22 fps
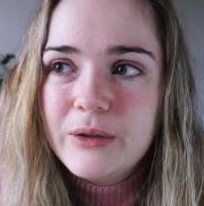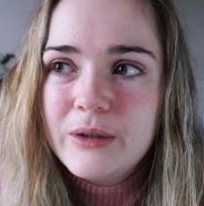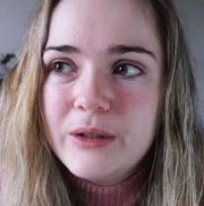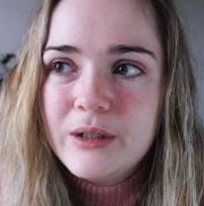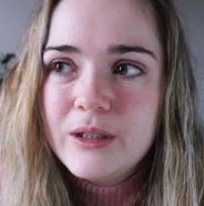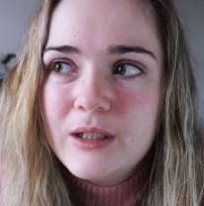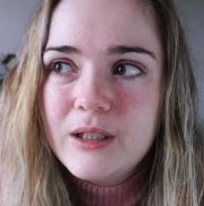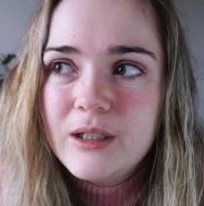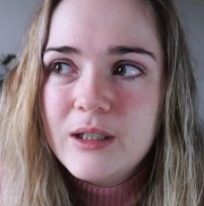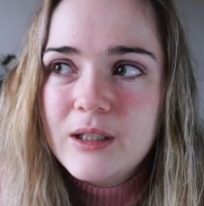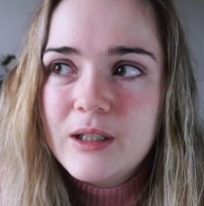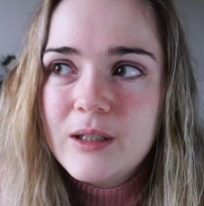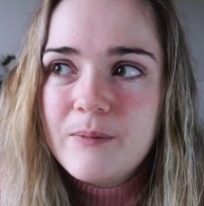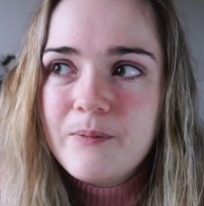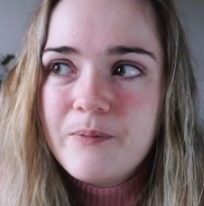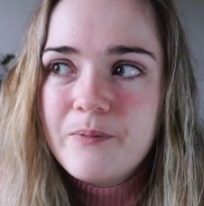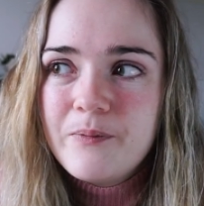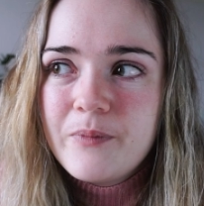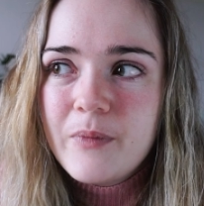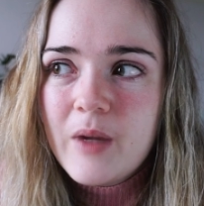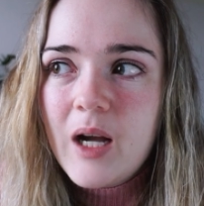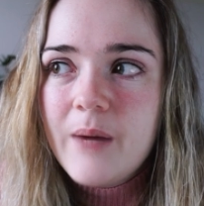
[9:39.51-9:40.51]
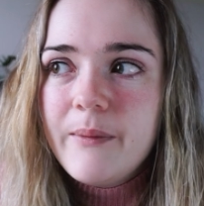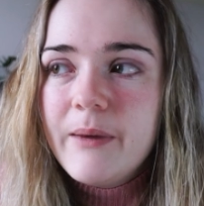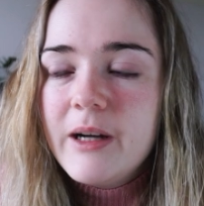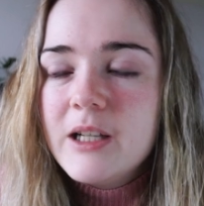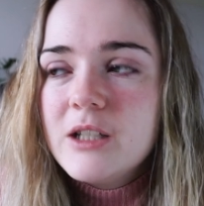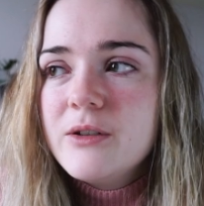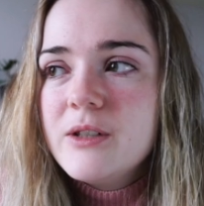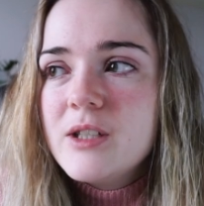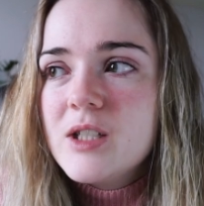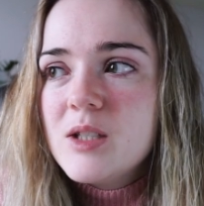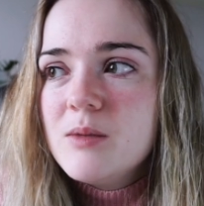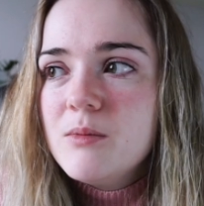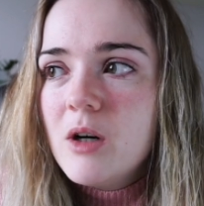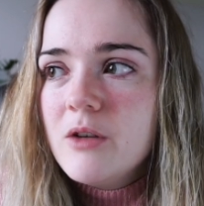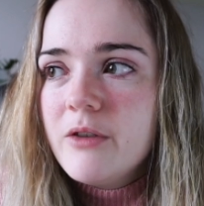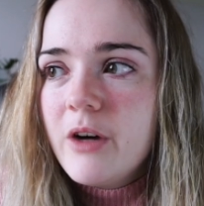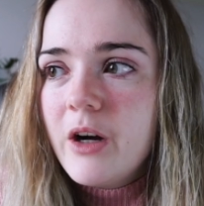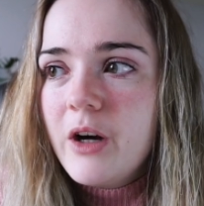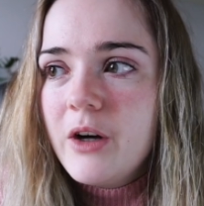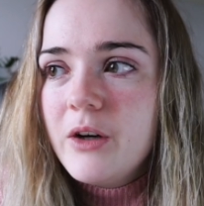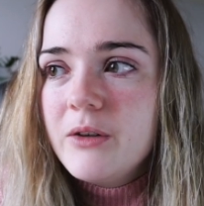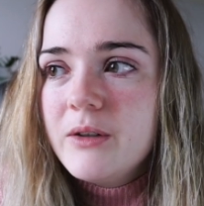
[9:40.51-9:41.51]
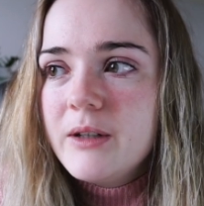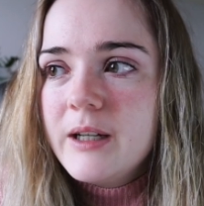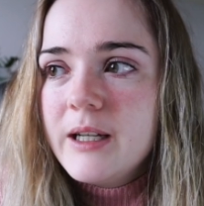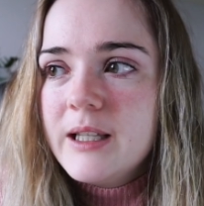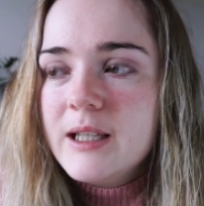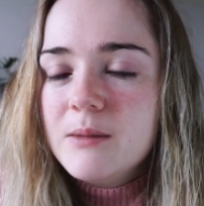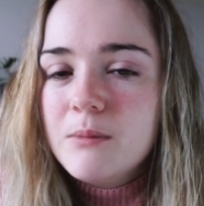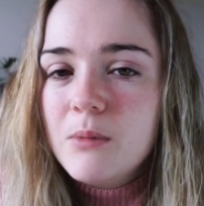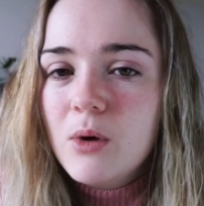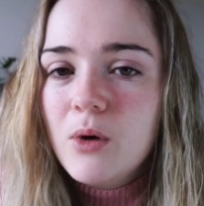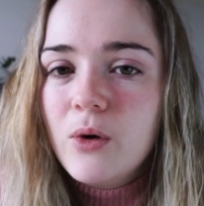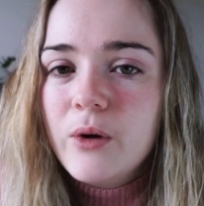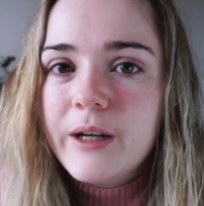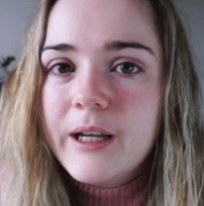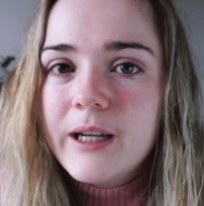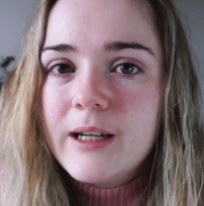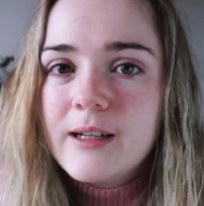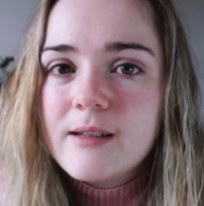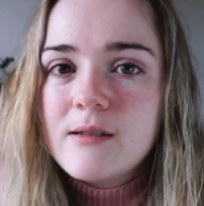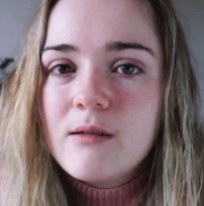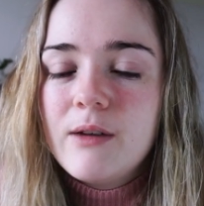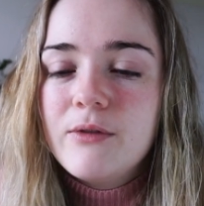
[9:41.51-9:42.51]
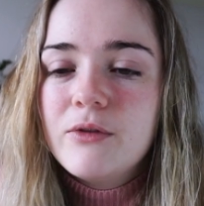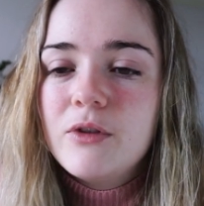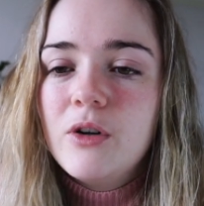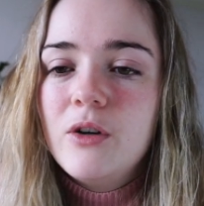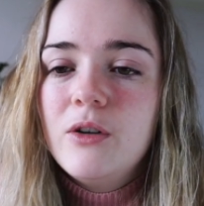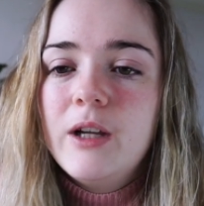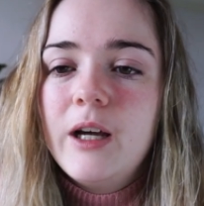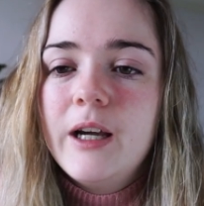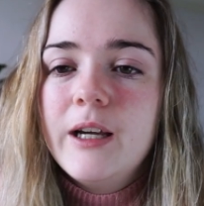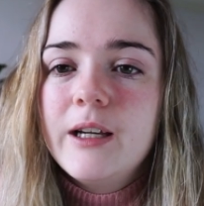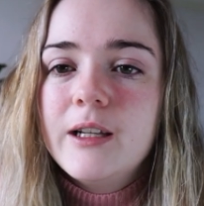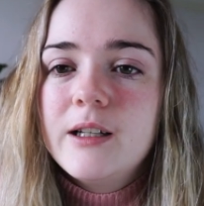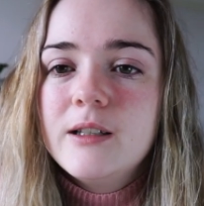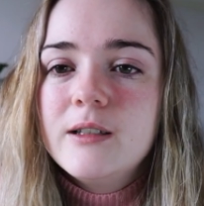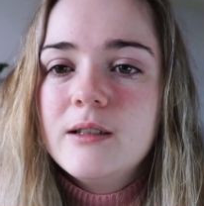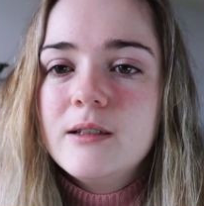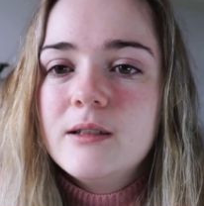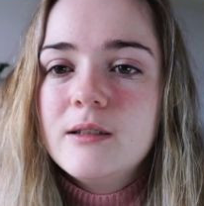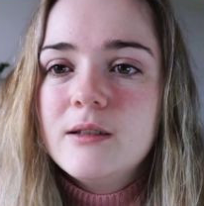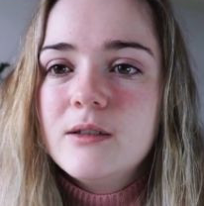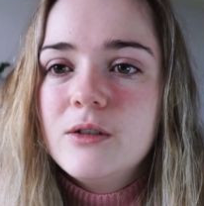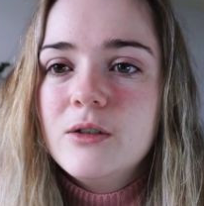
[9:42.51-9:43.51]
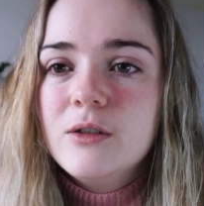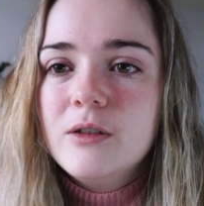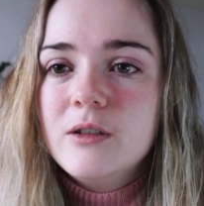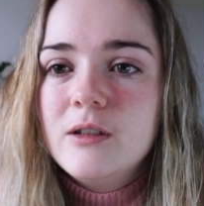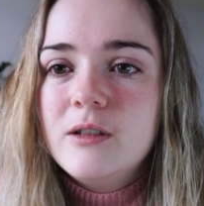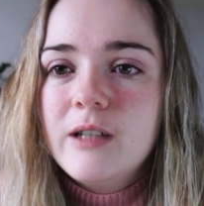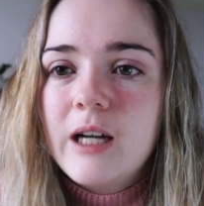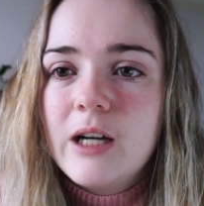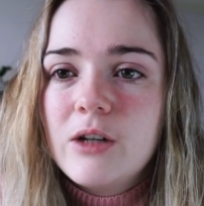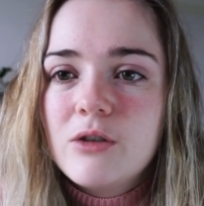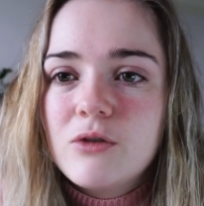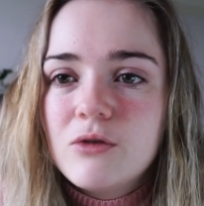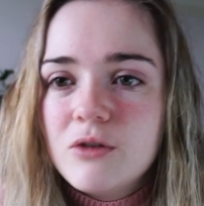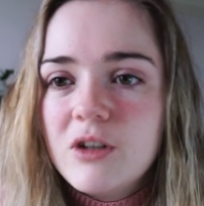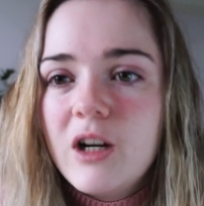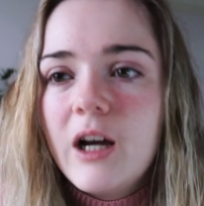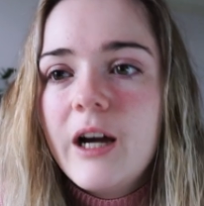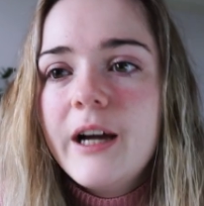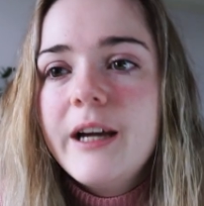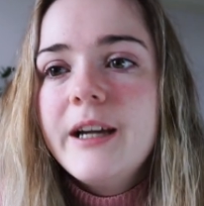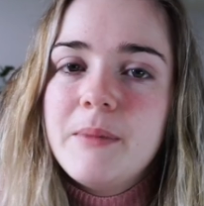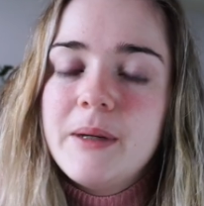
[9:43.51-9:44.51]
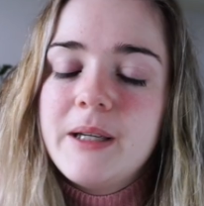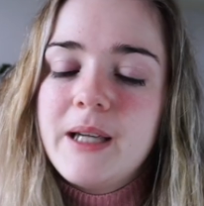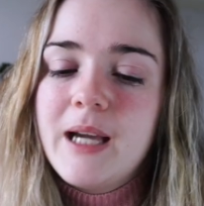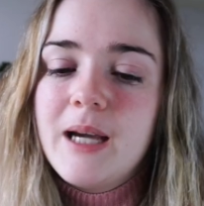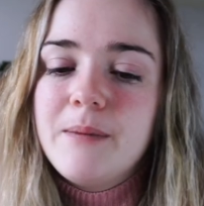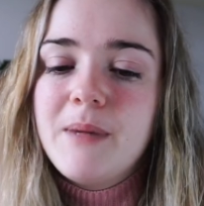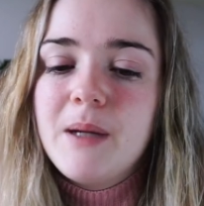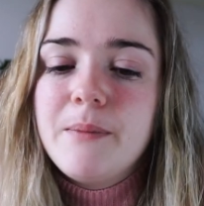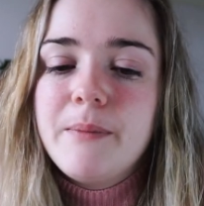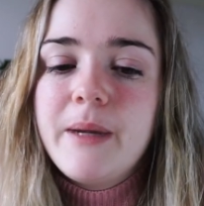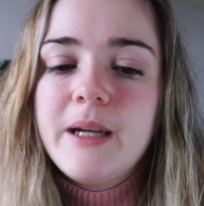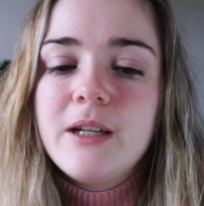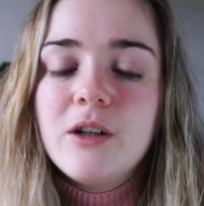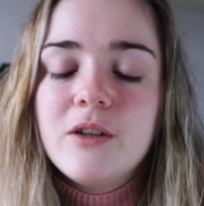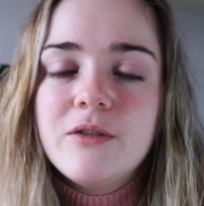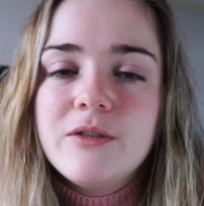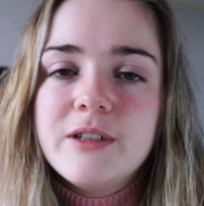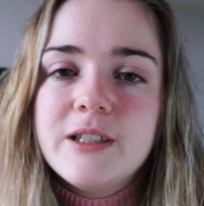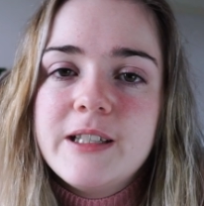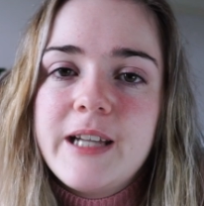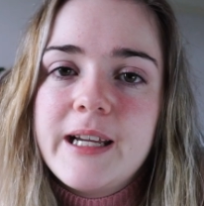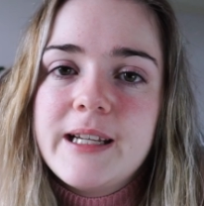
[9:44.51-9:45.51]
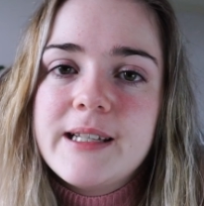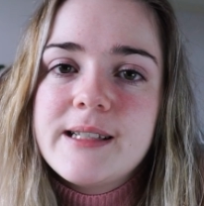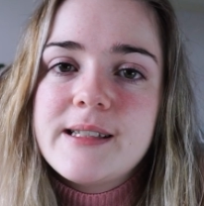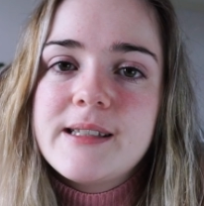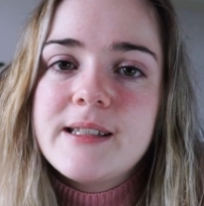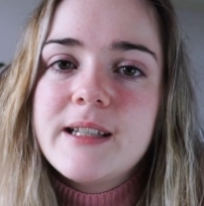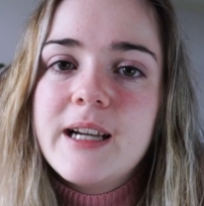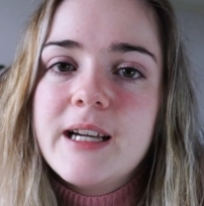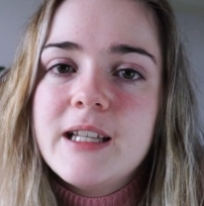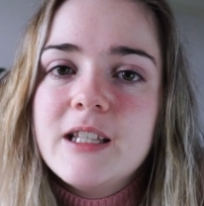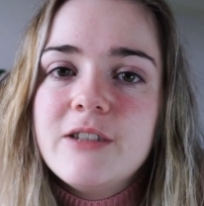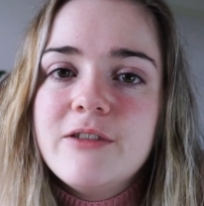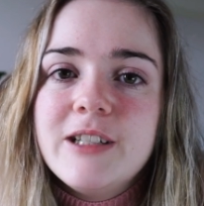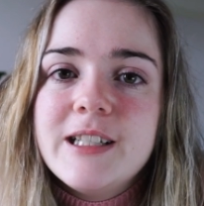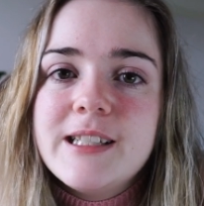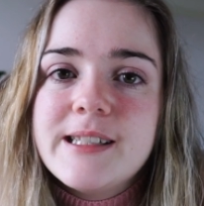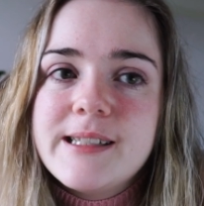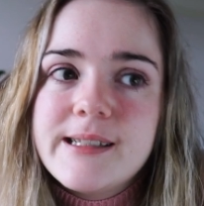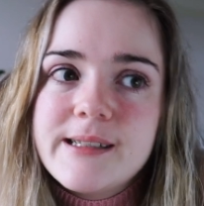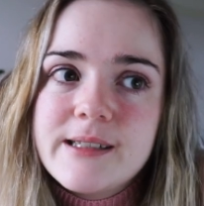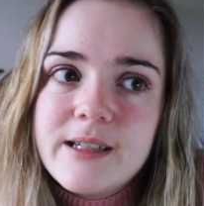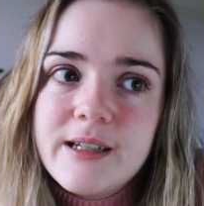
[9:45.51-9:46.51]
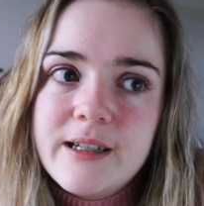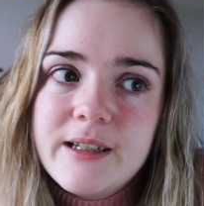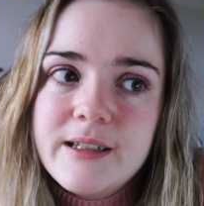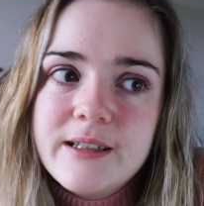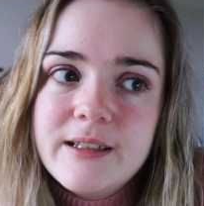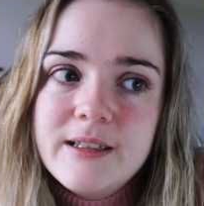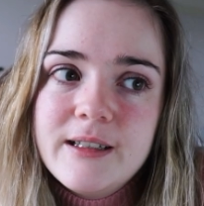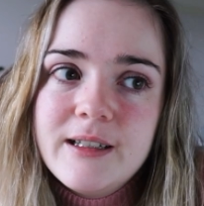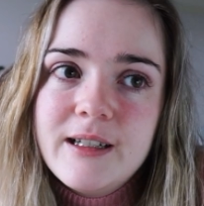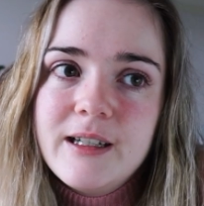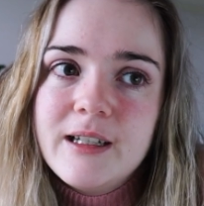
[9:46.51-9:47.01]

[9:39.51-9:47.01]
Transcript: I might do it tomorrow in the morning so I've got like good natural light. But yeah, my main goal for the day is to get the releases cut.